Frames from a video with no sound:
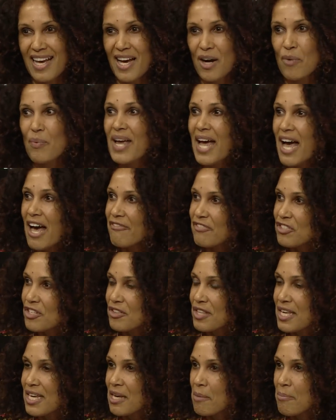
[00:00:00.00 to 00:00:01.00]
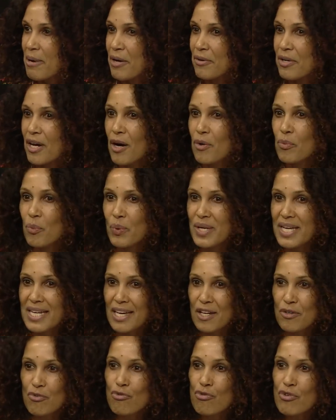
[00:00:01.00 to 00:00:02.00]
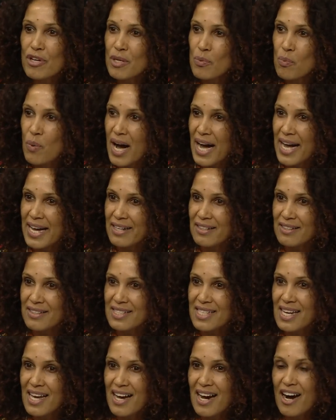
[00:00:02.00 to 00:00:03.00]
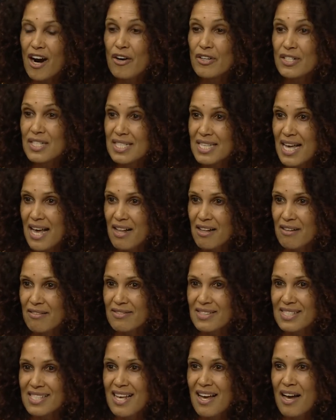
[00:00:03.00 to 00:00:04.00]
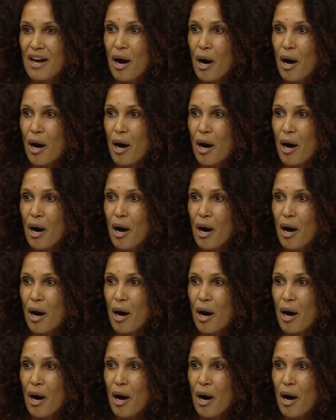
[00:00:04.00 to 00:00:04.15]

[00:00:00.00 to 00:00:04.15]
We have to think about how we can rewild our cells,